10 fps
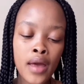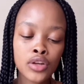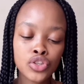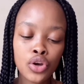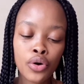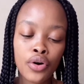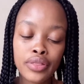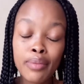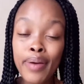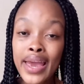So
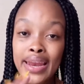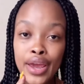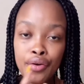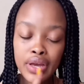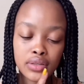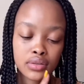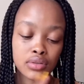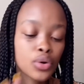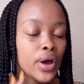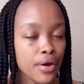the pain areas.
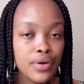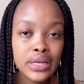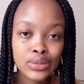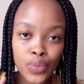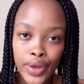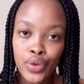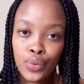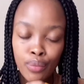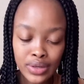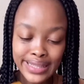So areas where
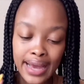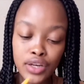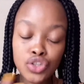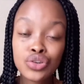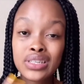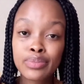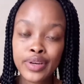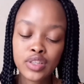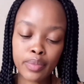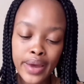you're most likely to
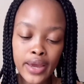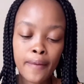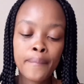experience the pain.